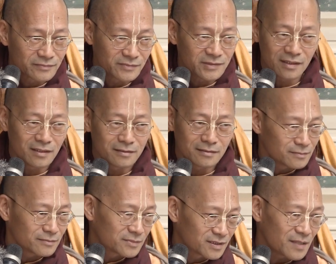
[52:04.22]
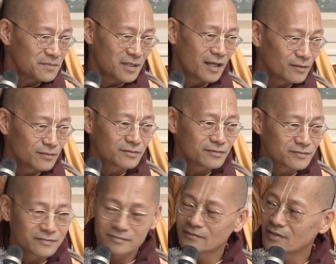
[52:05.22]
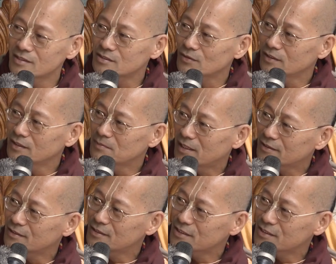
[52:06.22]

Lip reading: Yeah. Somehow, it's only Mother